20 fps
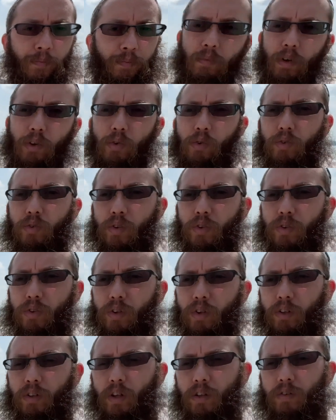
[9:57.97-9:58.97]
I used to
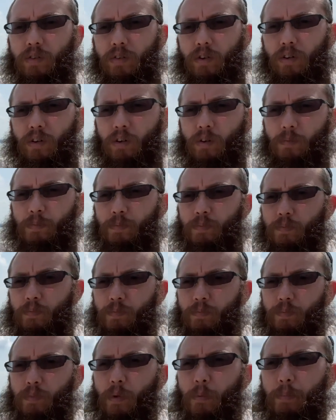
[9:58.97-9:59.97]
think that
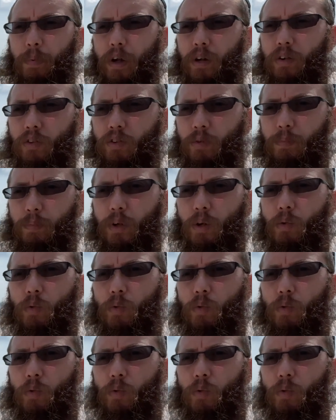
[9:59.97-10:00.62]
Phnom Penh is a big